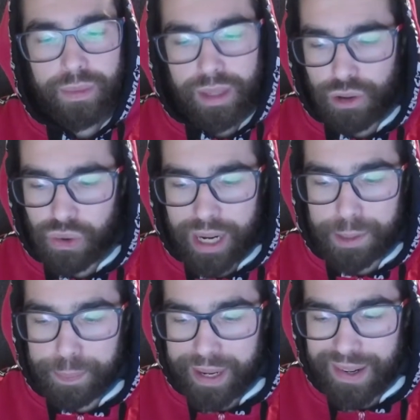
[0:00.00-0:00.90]
You're gonna
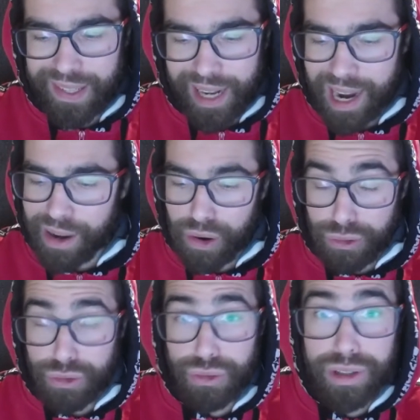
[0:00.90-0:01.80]
experience higher
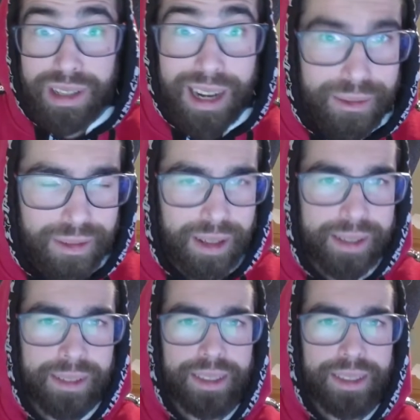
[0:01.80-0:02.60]
consciousness levels.